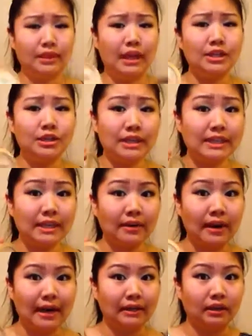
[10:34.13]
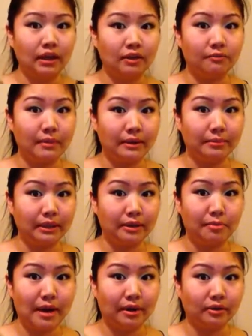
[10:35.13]
as you can tell, I love
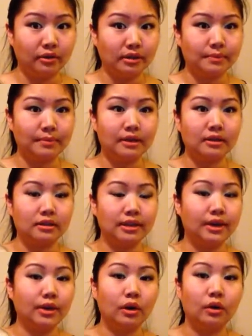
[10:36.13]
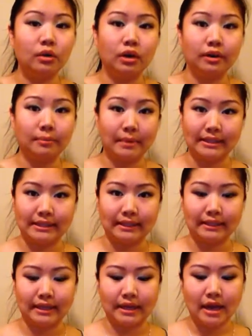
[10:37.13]
Maybelline powders because they go on
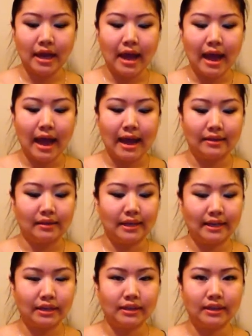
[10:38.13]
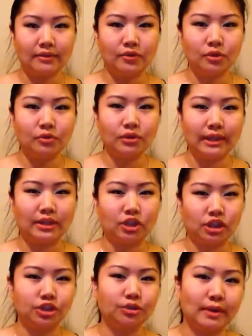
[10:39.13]
amazingly and they give you like
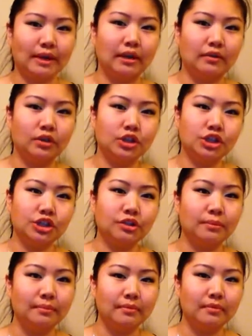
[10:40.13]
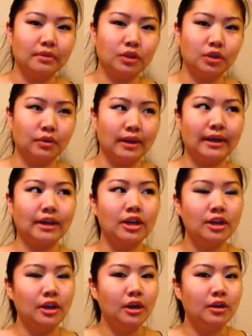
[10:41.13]
just the right coverage so that
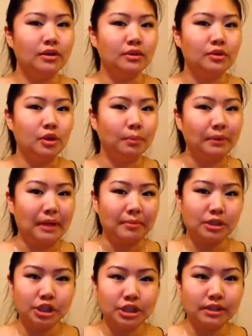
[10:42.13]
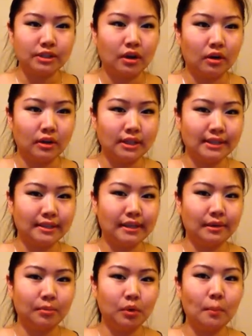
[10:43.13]
your blemishes aren't
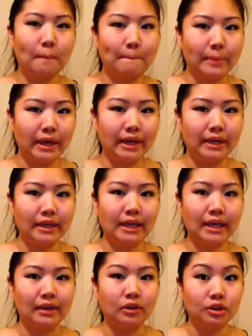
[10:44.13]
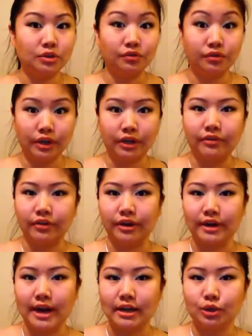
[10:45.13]
seeable, but it looks very, very
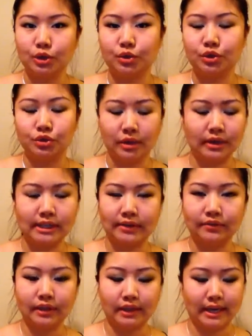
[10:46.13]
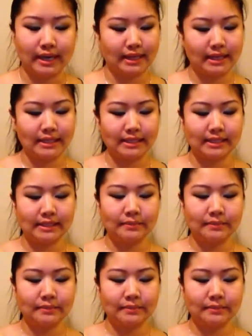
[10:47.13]
natural. So I definitely like these.